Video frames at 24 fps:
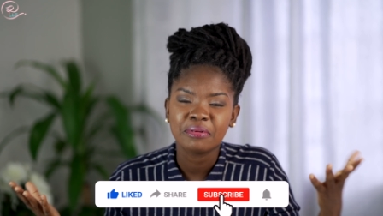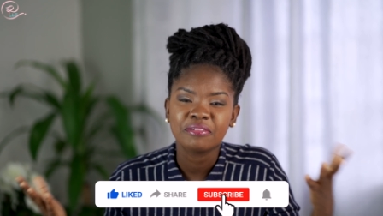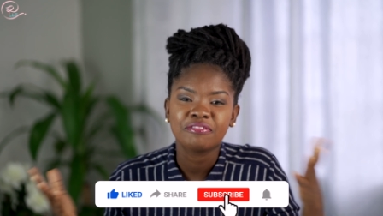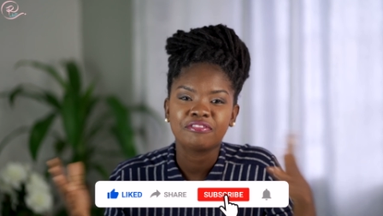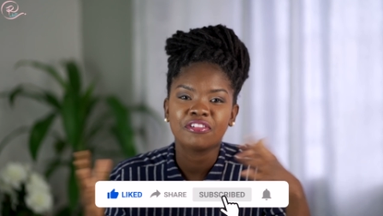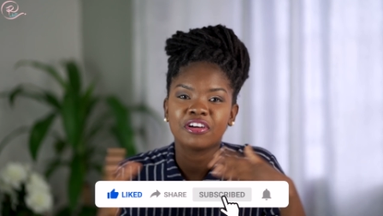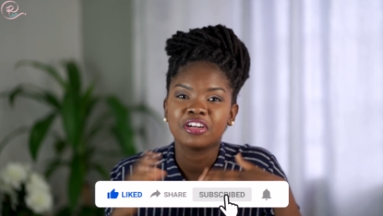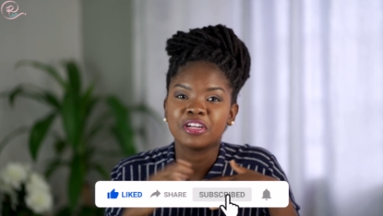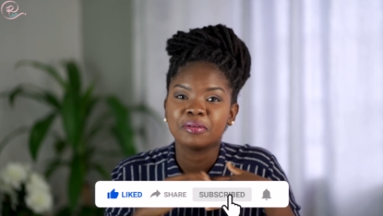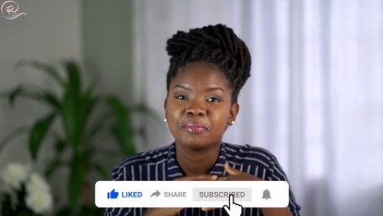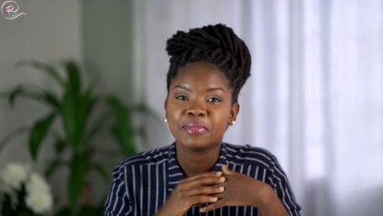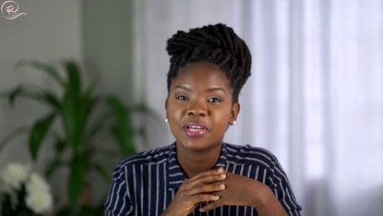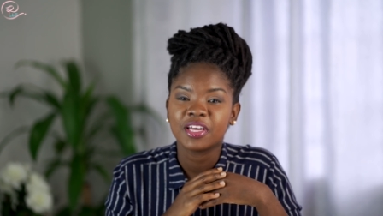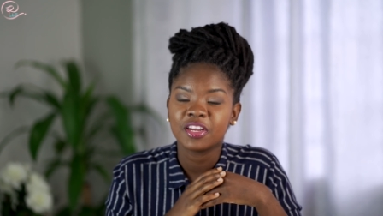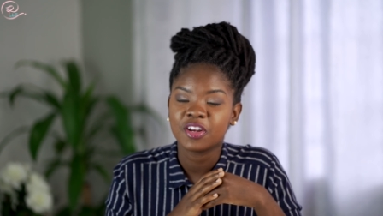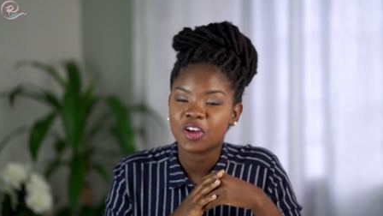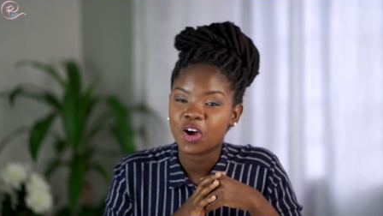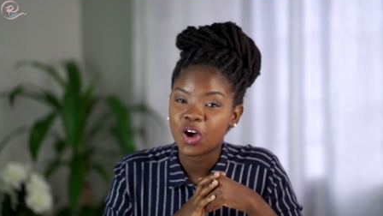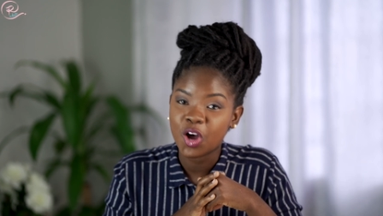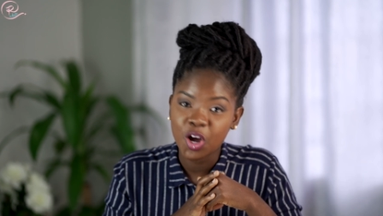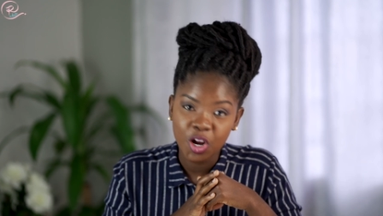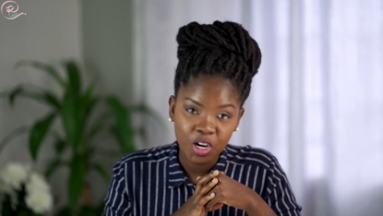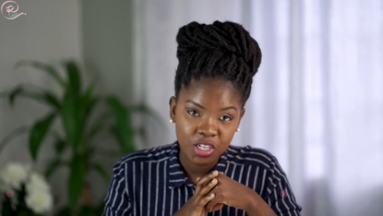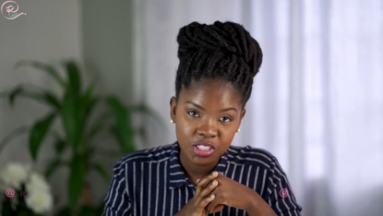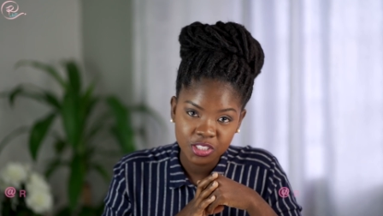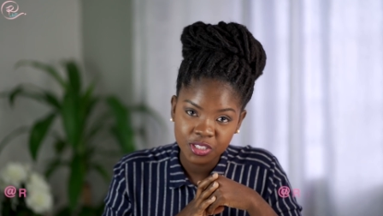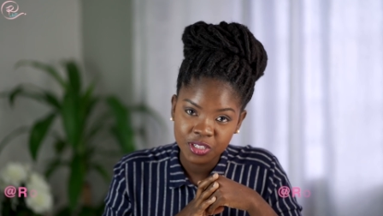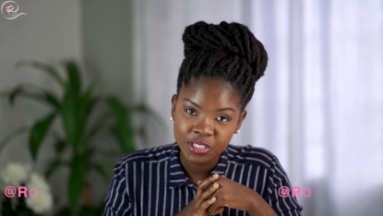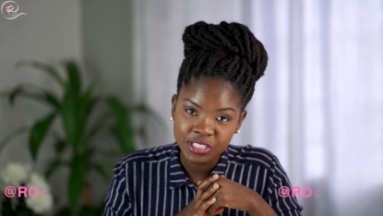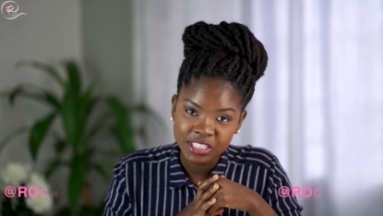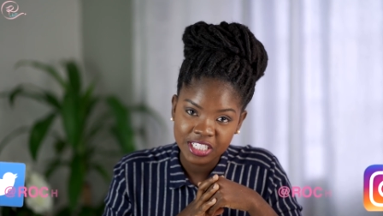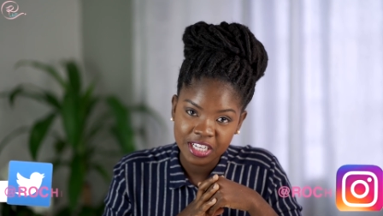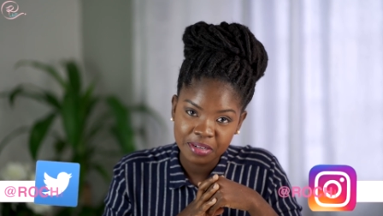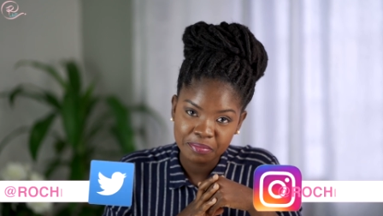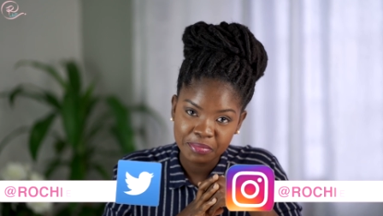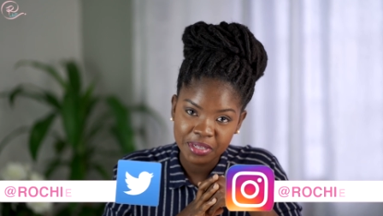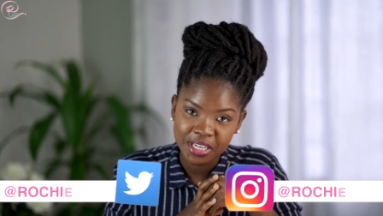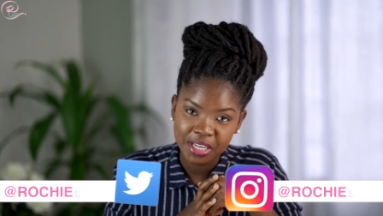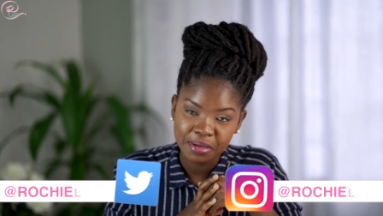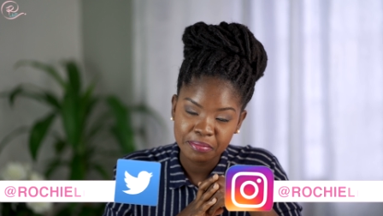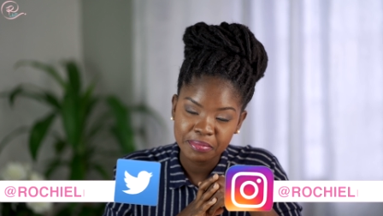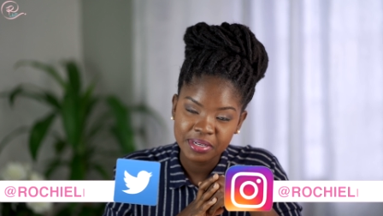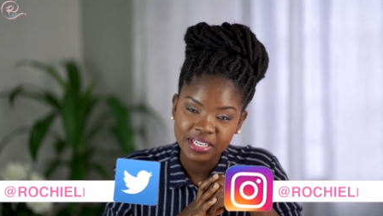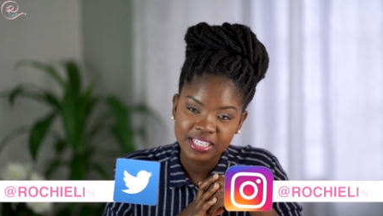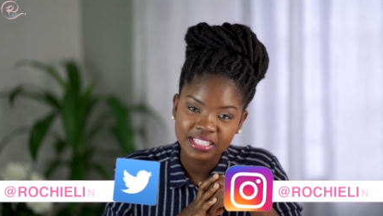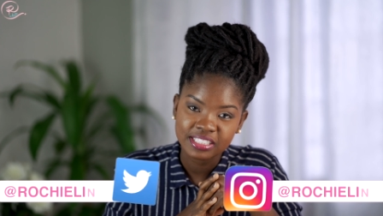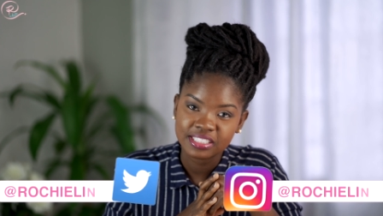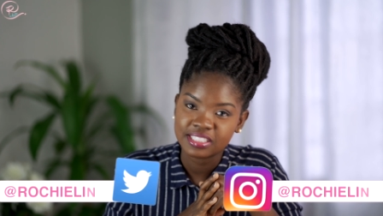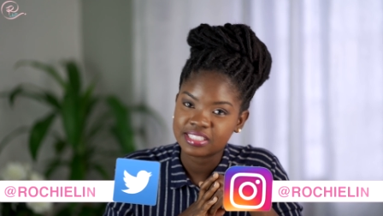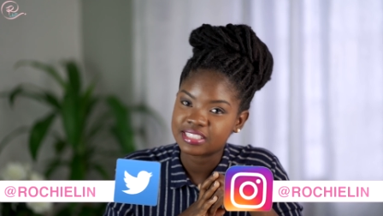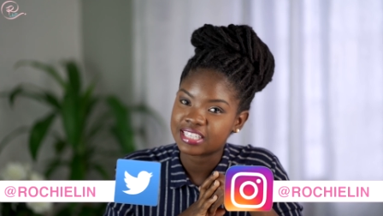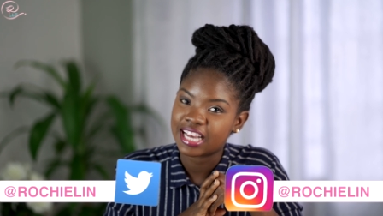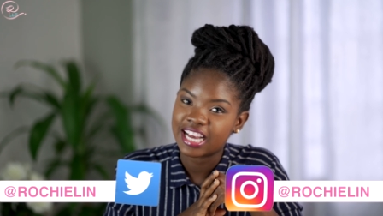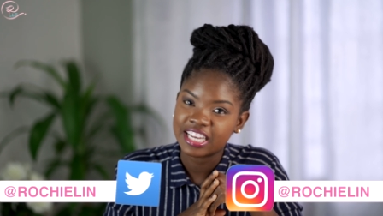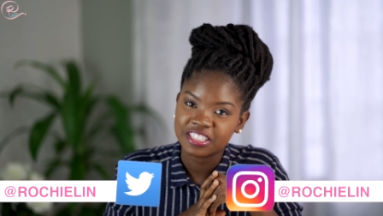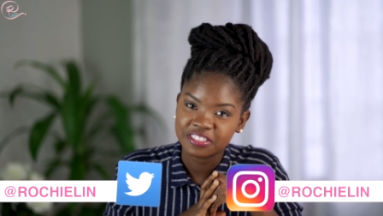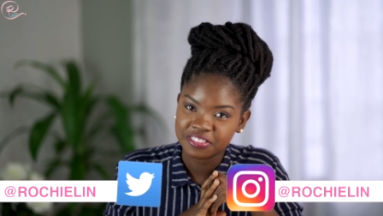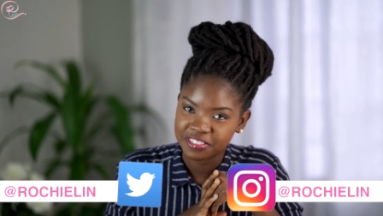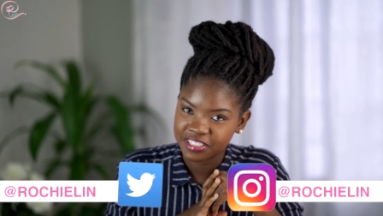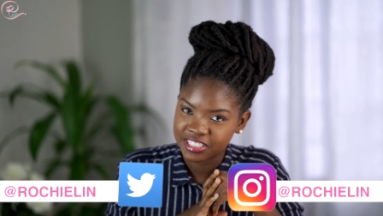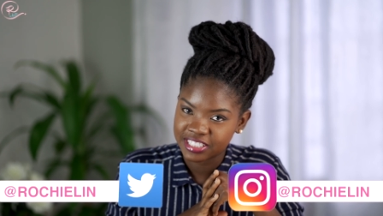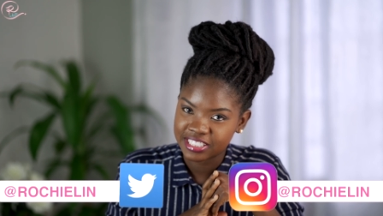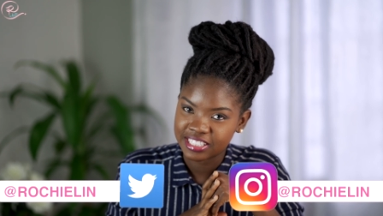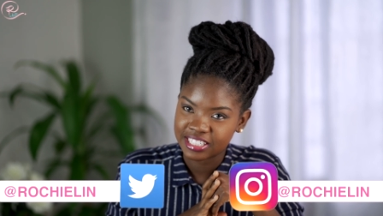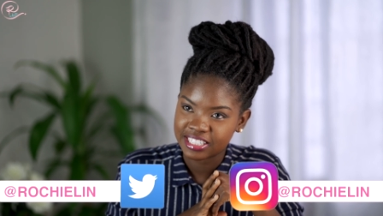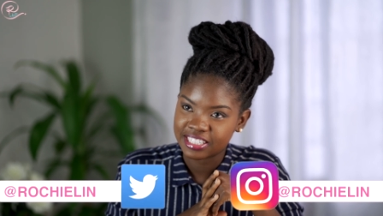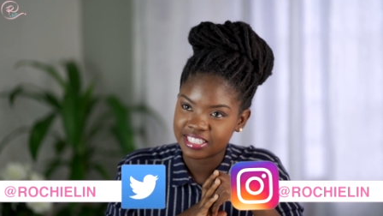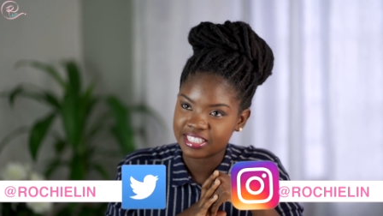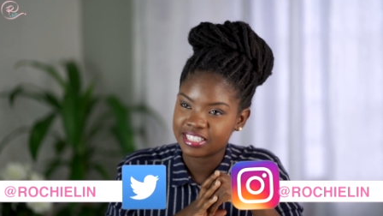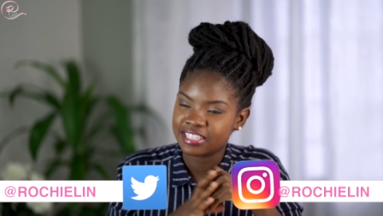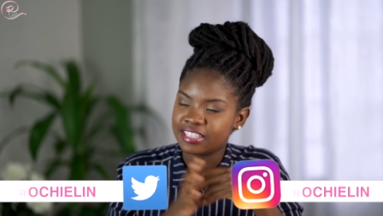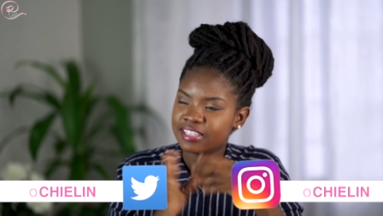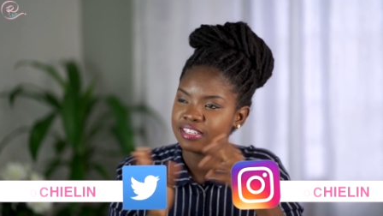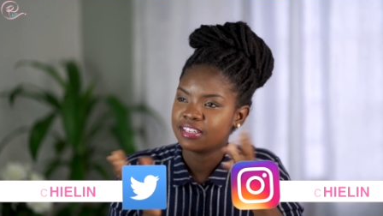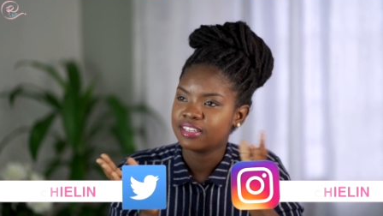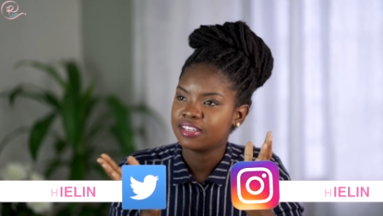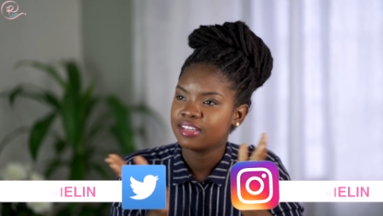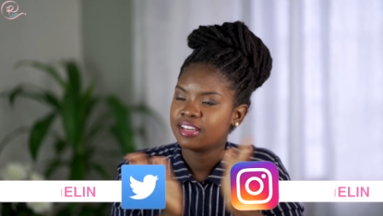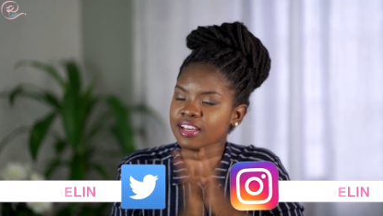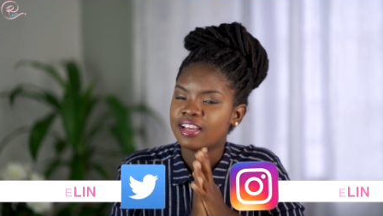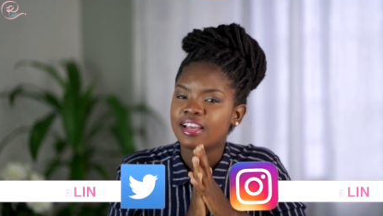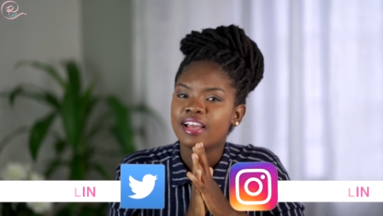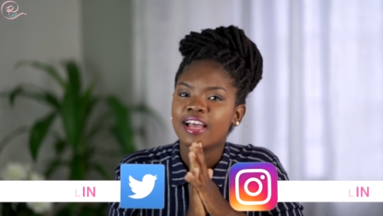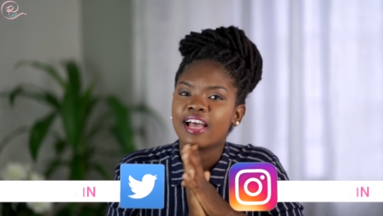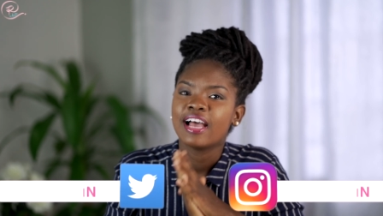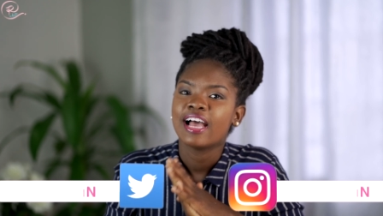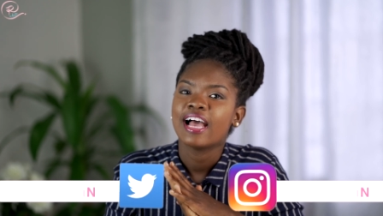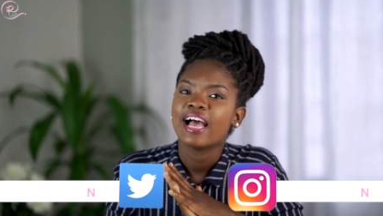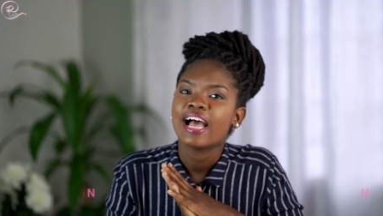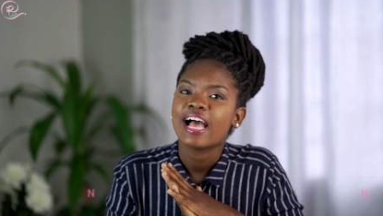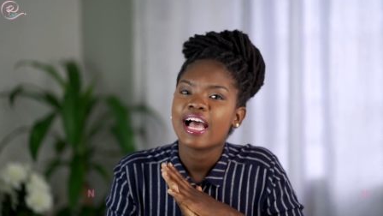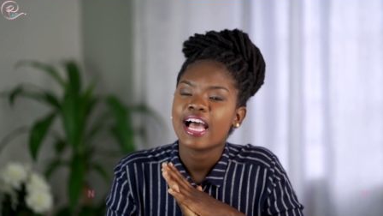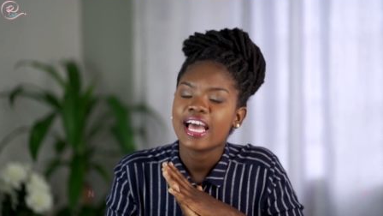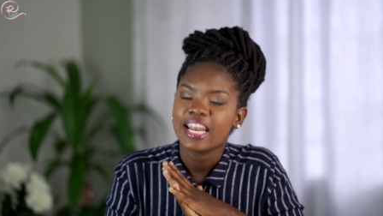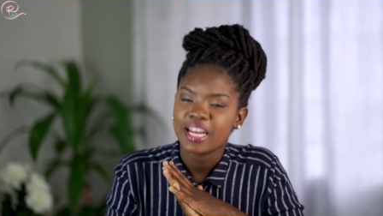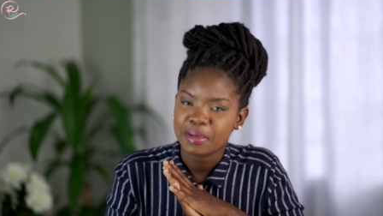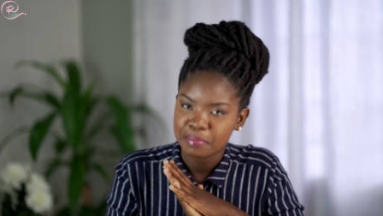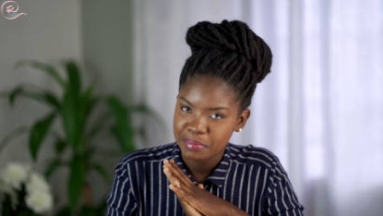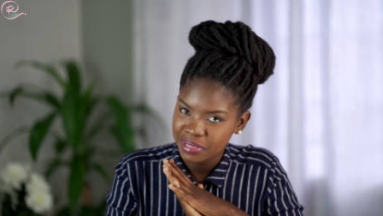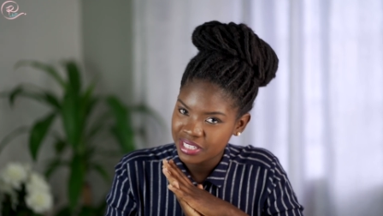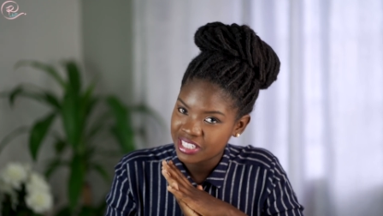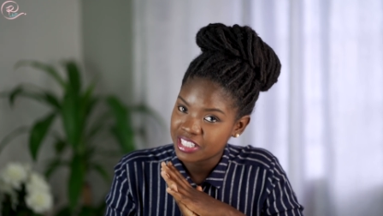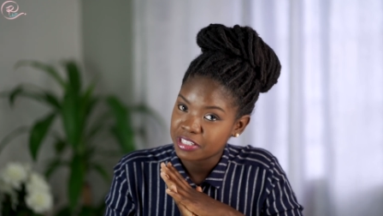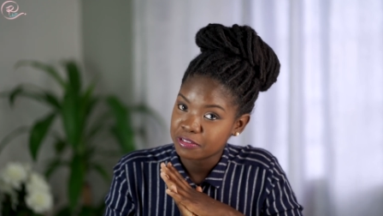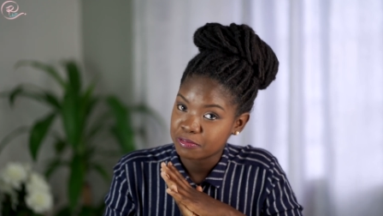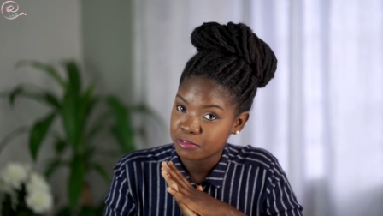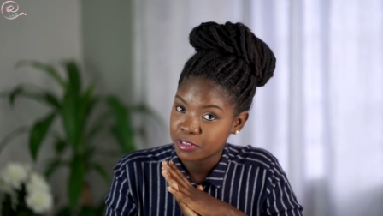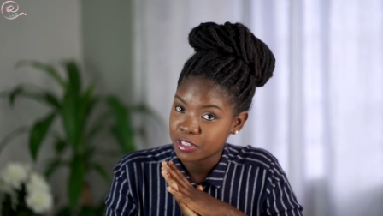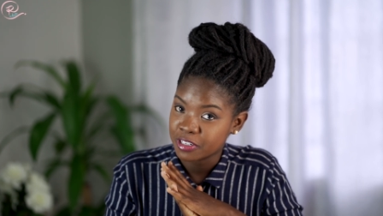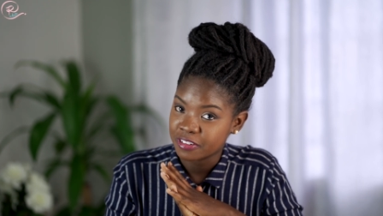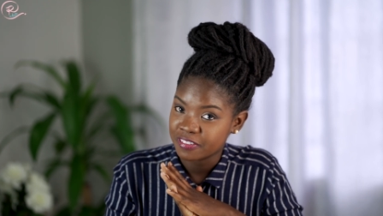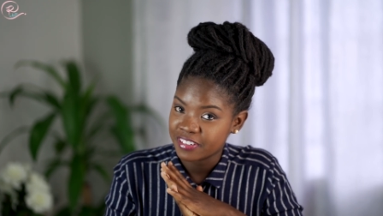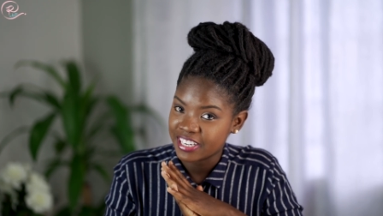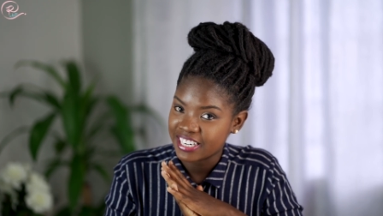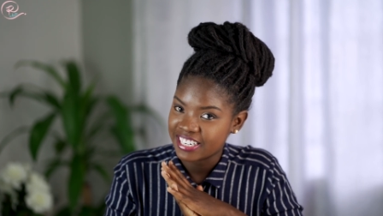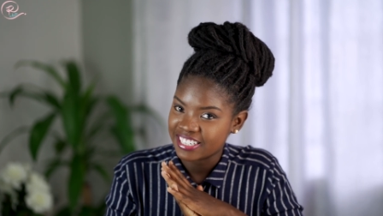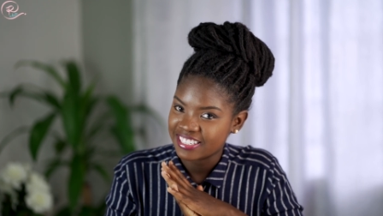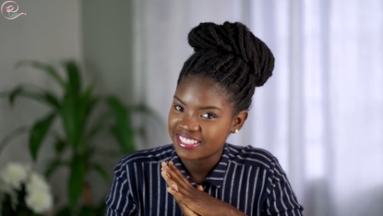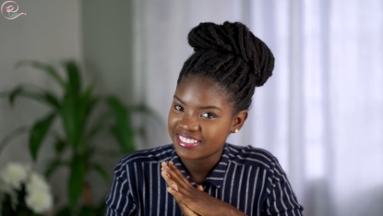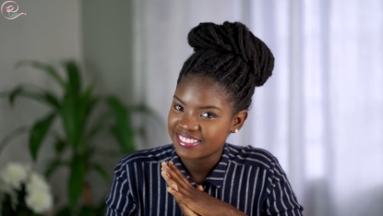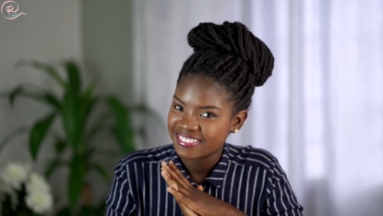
Follow me on all social media pages at Rochelyn. And I believe we're ready.